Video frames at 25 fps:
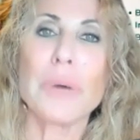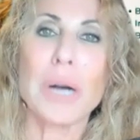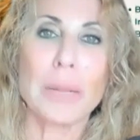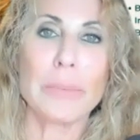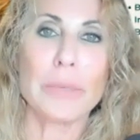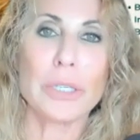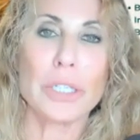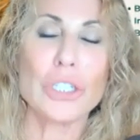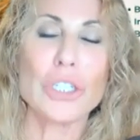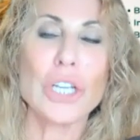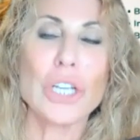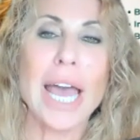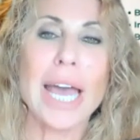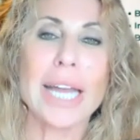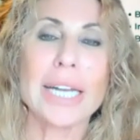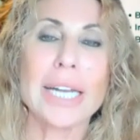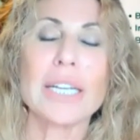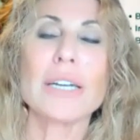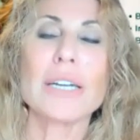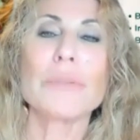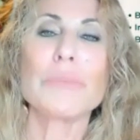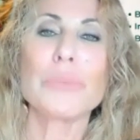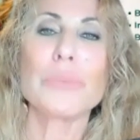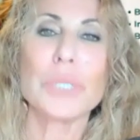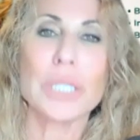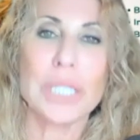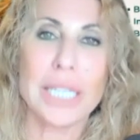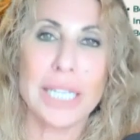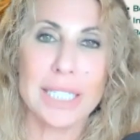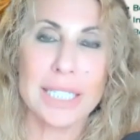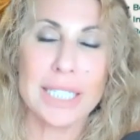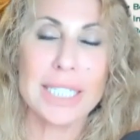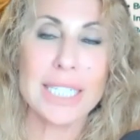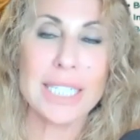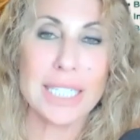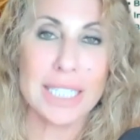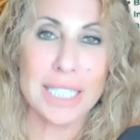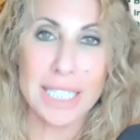publish and
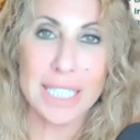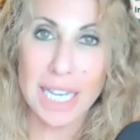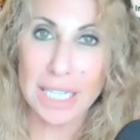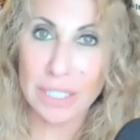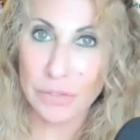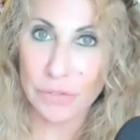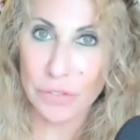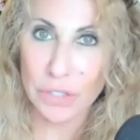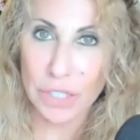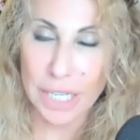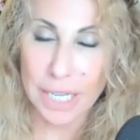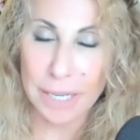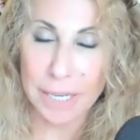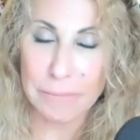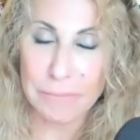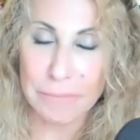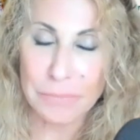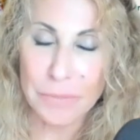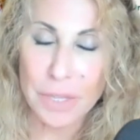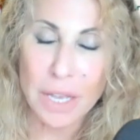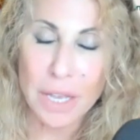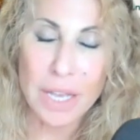complete successfully.